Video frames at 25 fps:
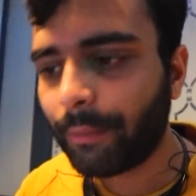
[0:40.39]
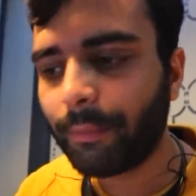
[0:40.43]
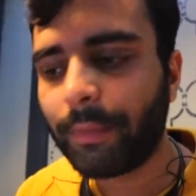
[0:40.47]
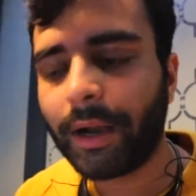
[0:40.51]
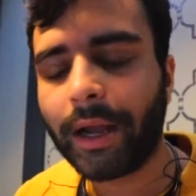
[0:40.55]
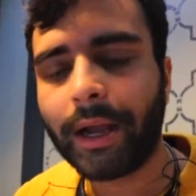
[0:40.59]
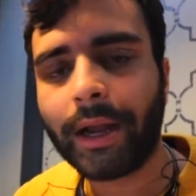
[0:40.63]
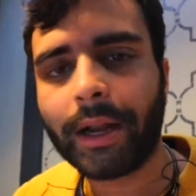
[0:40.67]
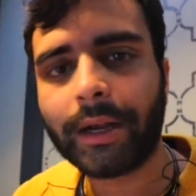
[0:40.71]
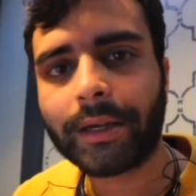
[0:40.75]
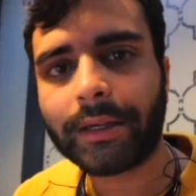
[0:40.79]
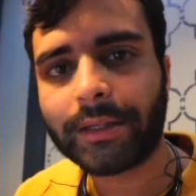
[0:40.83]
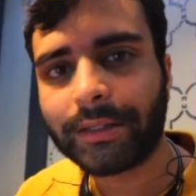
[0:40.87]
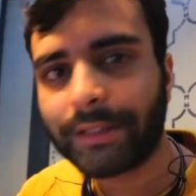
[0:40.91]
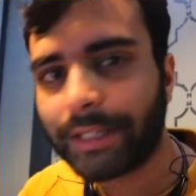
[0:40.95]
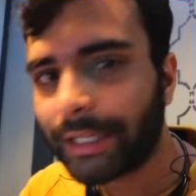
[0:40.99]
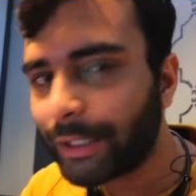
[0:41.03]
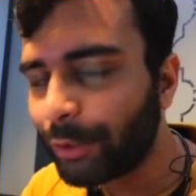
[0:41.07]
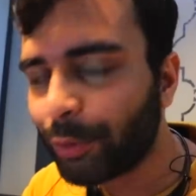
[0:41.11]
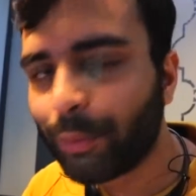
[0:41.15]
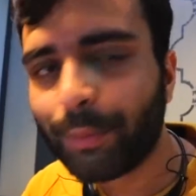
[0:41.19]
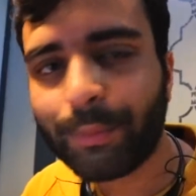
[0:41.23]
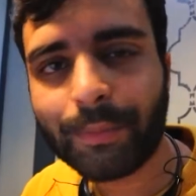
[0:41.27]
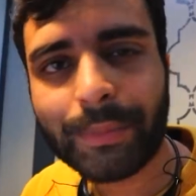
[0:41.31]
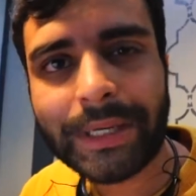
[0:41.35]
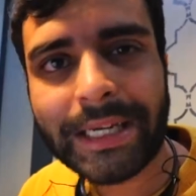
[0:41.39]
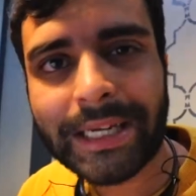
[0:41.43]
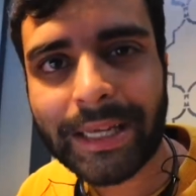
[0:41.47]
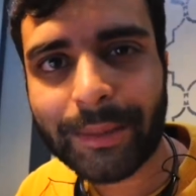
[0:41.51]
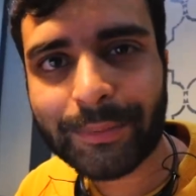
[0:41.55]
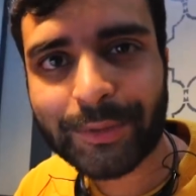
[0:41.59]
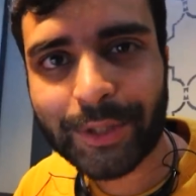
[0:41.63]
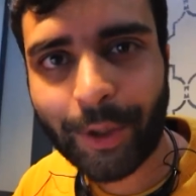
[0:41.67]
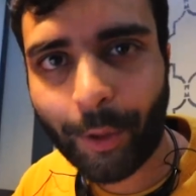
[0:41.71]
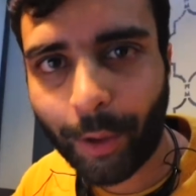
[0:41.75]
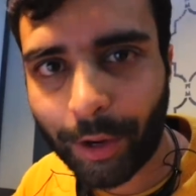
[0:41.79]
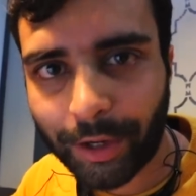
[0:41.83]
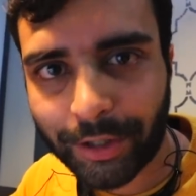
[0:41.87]
But they do
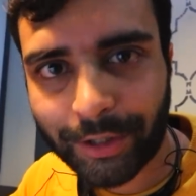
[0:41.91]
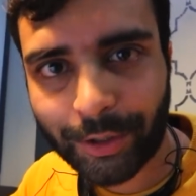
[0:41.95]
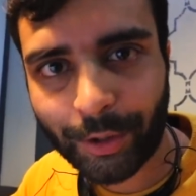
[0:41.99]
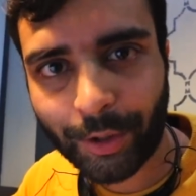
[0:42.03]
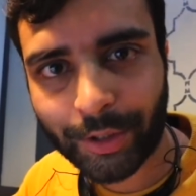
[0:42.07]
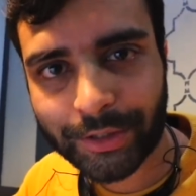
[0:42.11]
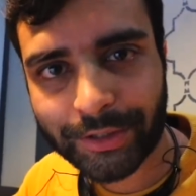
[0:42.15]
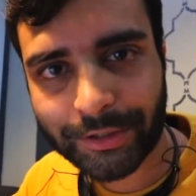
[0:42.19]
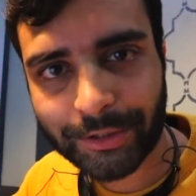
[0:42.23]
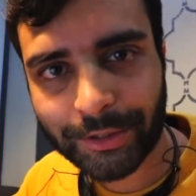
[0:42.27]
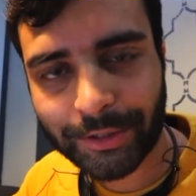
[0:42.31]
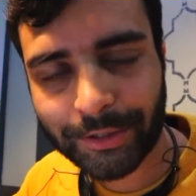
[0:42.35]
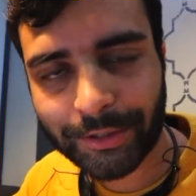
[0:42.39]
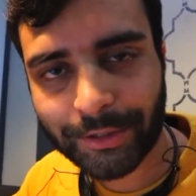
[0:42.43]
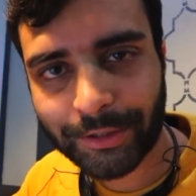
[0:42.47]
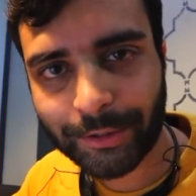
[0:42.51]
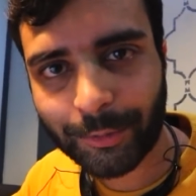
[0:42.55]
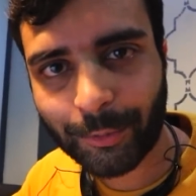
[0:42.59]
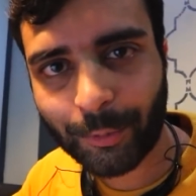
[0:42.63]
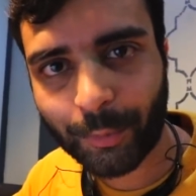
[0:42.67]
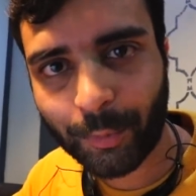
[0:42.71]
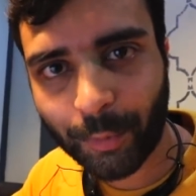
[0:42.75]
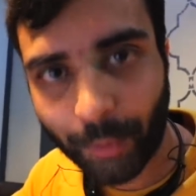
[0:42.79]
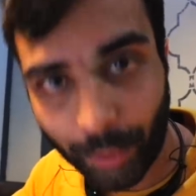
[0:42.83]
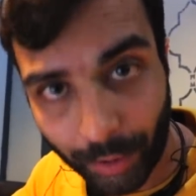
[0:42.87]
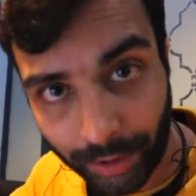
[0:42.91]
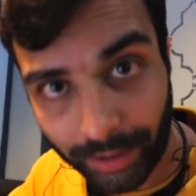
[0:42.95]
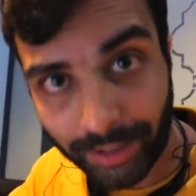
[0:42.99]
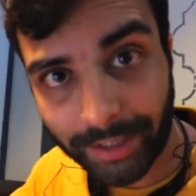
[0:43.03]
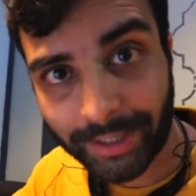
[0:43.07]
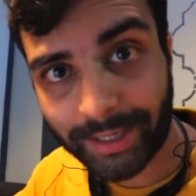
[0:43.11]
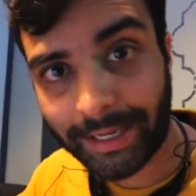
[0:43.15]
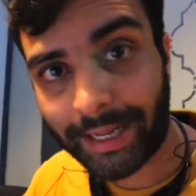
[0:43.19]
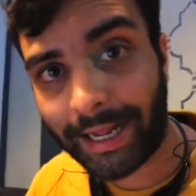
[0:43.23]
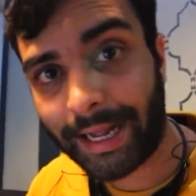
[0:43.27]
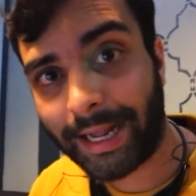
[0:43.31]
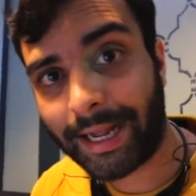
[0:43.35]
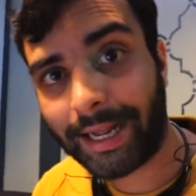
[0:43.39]
meetups all across the world
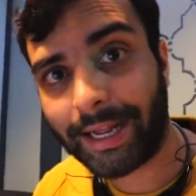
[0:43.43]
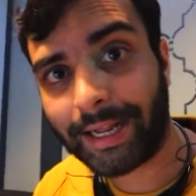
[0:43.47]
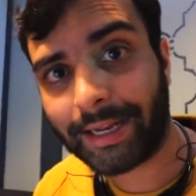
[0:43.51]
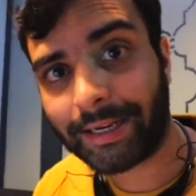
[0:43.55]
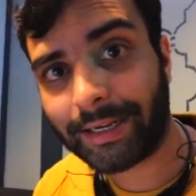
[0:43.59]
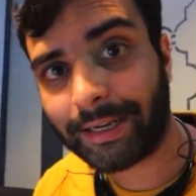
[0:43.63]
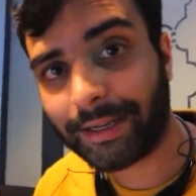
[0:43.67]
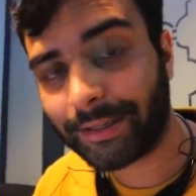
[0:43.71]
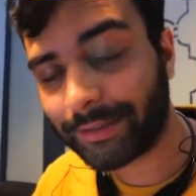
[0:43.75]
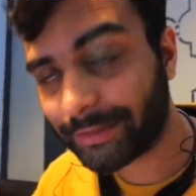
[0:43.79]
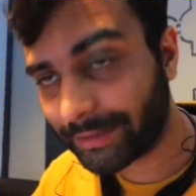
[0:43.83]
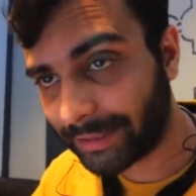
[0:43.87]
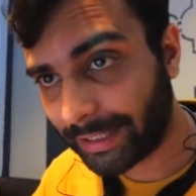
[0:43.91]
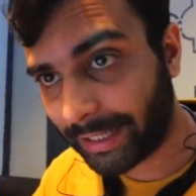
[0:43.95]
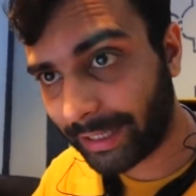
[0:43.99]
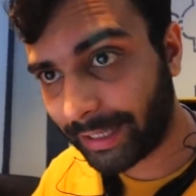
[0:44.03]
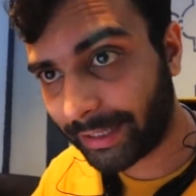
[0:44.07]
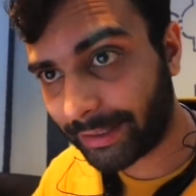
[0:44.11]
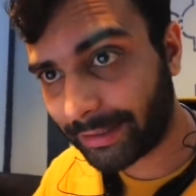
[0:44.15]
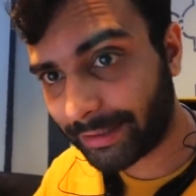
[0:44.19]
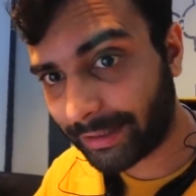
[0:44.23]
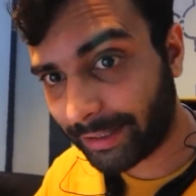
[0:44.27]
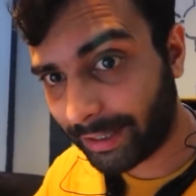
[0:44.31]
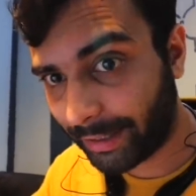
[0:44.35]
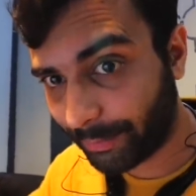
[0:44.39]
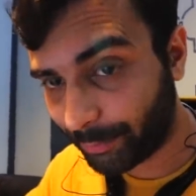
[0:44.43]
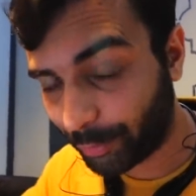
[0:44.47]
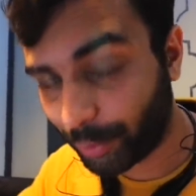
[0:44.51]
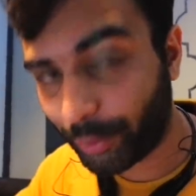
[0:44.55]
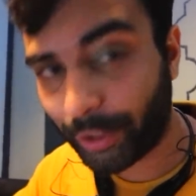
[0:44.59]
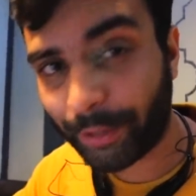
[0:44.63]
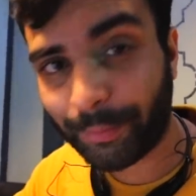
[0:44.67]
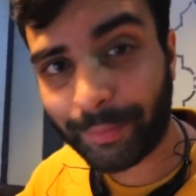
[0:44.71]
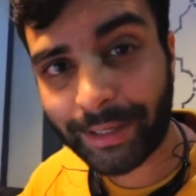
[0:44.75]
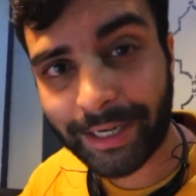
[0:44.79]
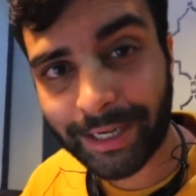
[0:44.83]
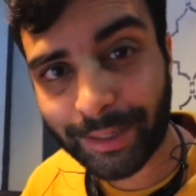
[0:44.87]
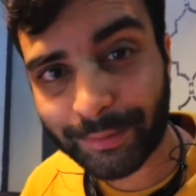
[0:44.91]
and I was like, I'm
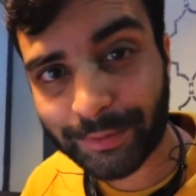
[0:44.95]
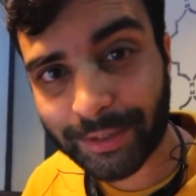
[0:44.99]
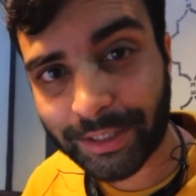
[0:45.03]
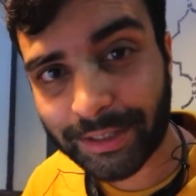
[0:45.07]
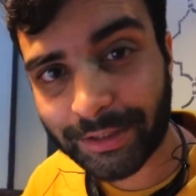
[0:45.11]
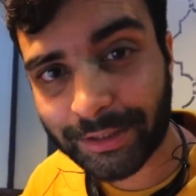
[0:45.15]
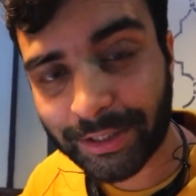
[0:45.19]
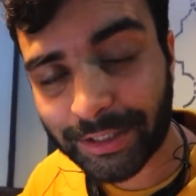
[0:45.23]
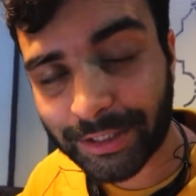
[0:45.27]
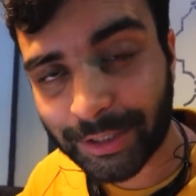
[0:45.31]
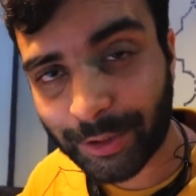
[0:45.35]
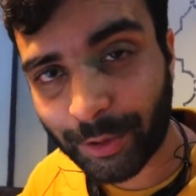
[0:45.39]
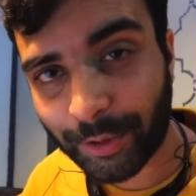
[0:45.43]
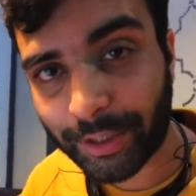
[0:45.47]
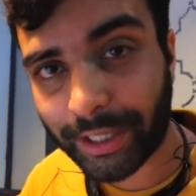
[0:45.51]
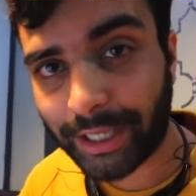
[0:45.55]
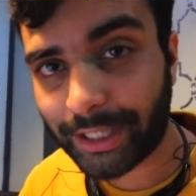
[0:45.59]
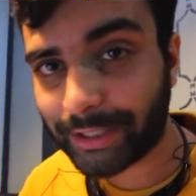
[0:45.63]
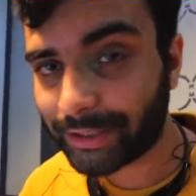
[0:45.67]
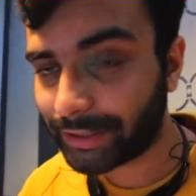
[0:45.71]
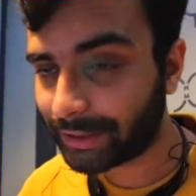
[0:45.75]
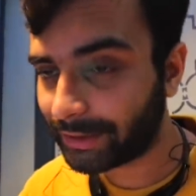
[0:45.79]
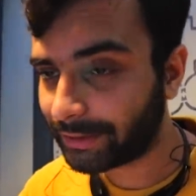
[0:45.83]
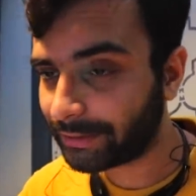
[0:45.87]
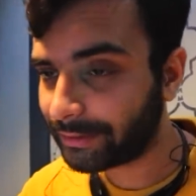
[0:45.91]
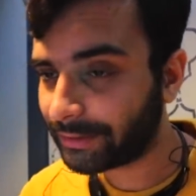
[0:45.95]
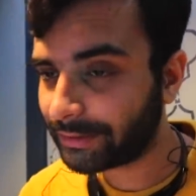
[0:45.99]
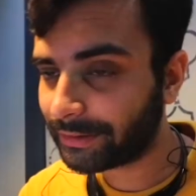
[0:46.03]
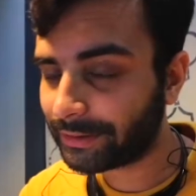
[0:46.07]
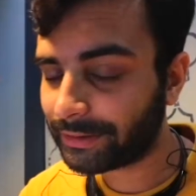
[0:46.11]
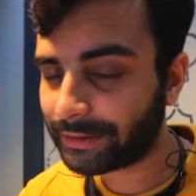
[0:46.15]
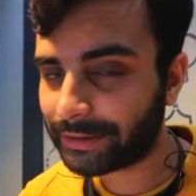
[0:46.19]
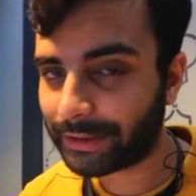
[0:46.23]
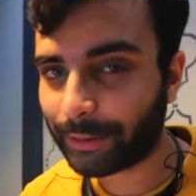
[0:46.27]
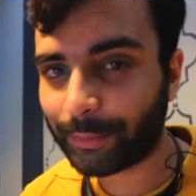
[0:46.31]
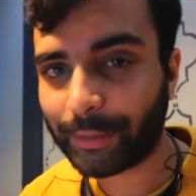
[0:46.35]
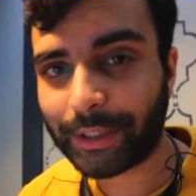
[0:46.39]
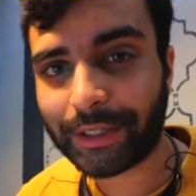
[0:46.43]
doing meetups at this location.
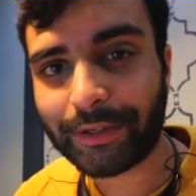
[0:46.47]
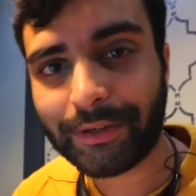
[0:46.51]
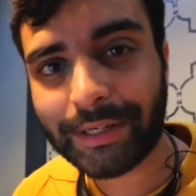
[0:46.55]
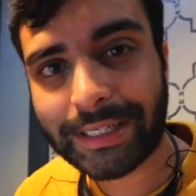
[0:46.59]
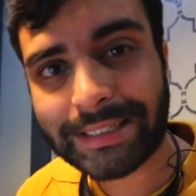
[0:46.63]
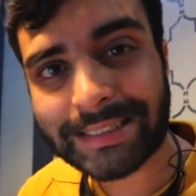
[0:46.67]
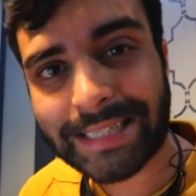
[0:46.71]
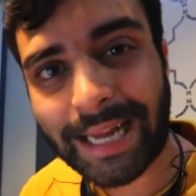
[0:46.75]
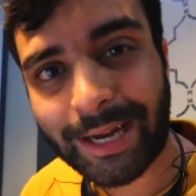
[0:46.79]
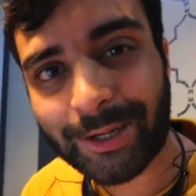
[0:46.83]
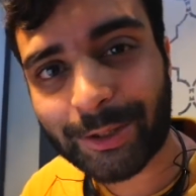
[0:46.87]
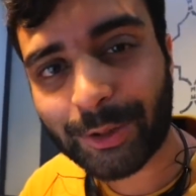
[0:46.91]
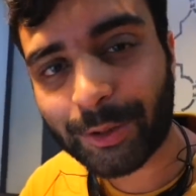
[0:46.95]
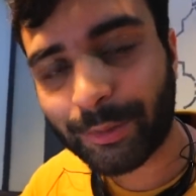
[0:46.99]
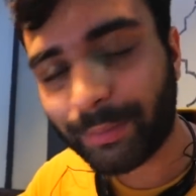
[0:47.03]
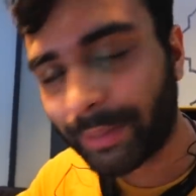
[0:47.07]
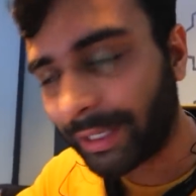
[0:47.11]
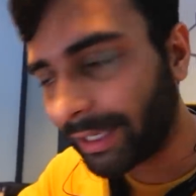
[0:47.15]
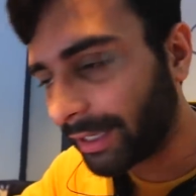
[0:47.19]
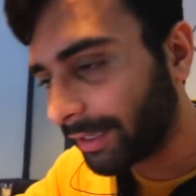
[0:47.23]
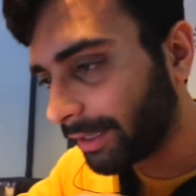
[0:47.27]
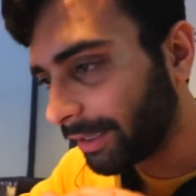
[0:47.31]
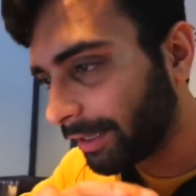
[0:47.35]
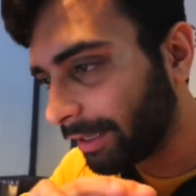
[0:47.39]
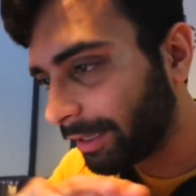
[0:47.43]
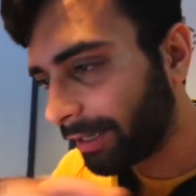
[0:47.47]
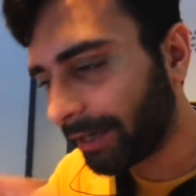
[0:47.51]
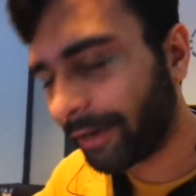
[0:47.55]
Somebody reached out to me.